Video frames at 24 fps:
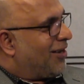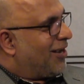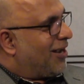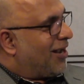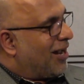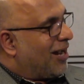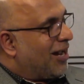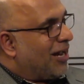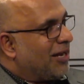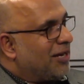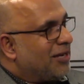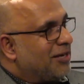
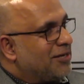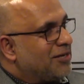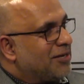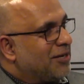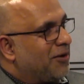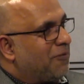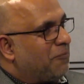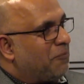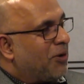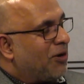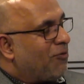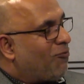and
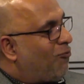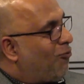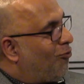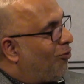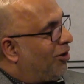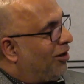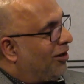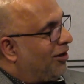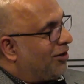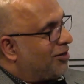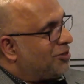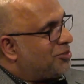but
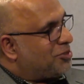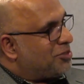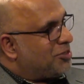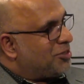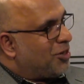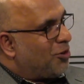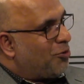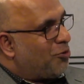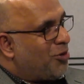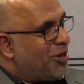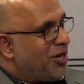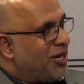
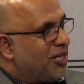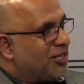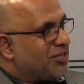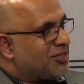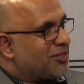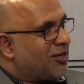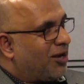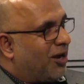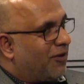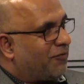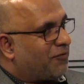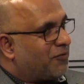
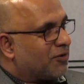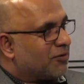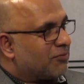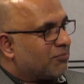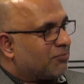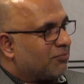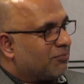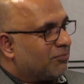nowadays, after